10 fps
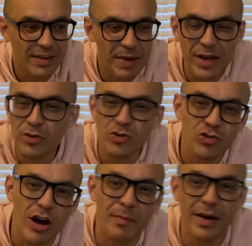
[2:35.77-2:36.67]
man, you're
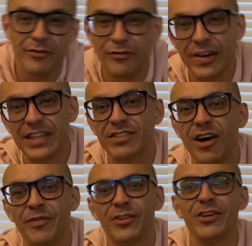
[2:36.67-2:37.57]
drunk, man, fix
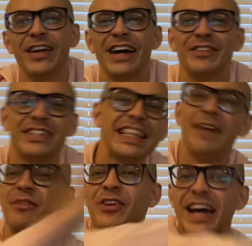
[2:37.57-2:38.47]
up, like slap
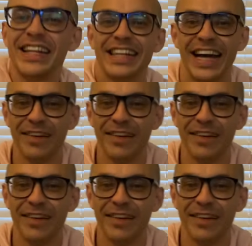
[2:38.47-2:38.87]
me on the head and that.